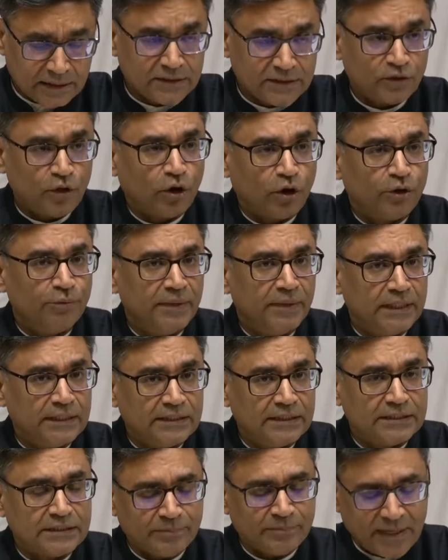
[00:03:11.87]
This
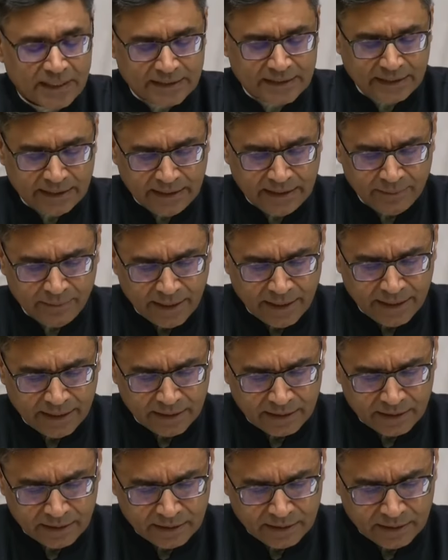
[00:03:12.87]
document is presently
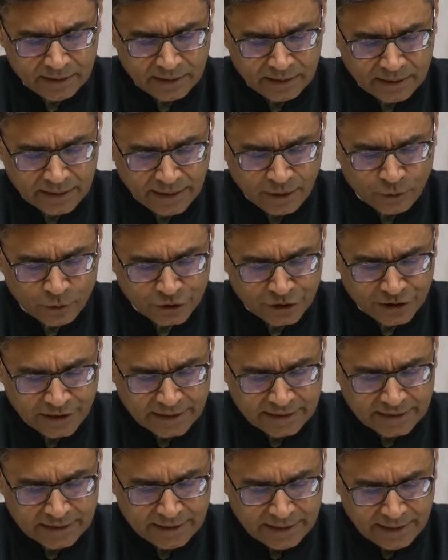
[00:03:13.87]
being
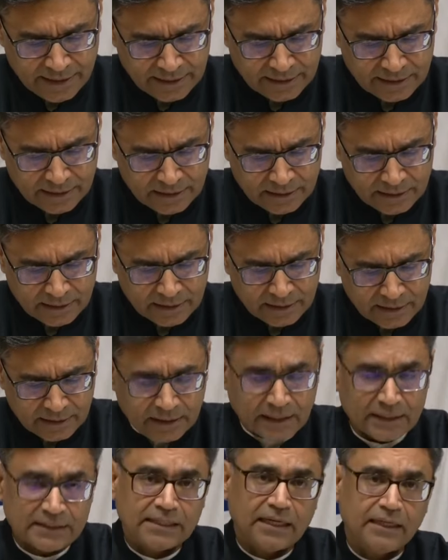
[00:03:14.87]
negotiated in
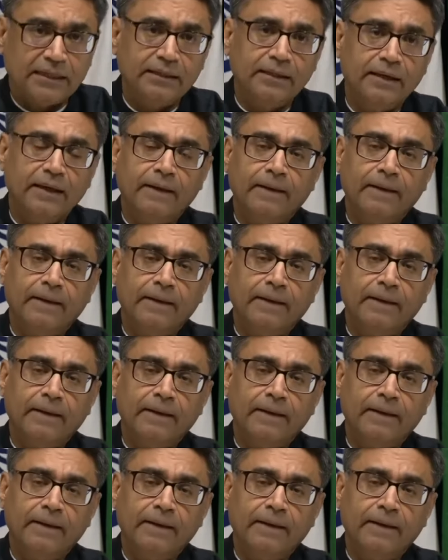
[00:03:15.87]
Kazan.